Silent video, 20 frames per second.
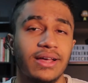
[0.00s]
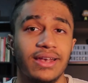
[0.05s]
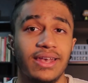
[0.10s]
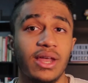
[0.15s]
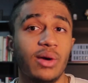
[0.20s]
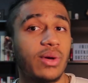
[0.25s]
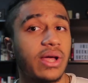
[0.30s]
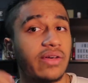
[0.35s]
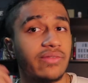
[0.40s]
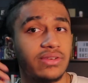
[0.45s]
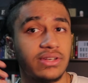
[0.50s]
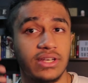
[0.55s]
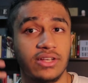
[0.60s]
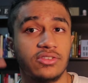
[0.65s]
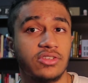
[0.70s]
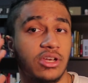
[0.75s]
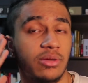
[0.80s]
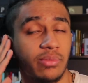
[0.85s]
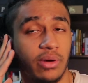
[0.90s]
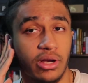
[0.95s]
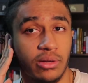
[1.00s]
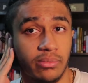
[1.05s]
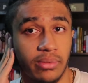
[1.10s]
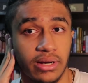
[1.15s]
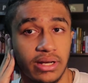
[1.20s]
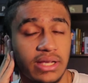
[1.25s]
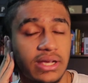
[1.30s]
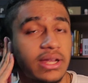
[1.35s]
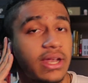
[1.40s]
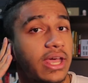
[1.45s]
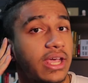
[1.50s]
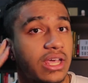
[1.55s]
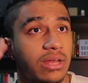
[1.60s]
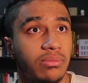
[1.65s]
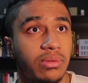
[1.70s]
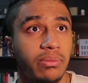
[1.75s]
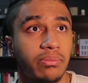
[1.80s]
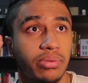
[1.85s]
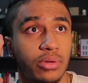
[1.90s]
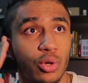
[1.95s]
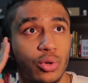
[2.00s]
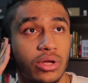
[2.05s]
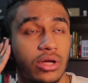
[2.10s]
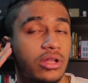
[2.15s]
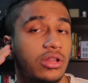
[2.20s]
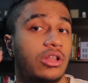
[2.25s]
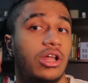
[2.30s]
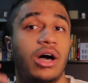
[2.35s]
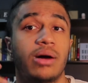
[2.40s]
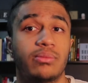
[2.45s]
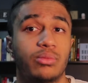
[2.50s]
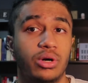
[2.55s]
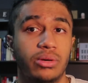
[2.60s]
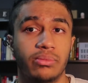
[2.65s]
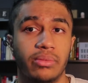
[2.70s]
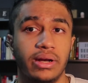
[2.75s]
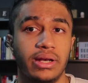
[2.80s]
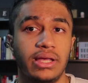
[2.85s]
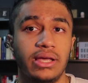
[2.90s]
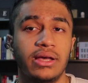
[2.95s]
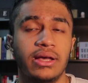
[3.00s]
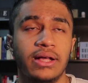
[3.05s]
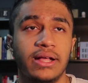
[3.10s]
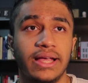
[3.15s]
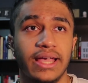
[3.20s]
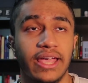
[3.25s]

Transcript: now I have a decent amount of money and I can be blowing a lot more money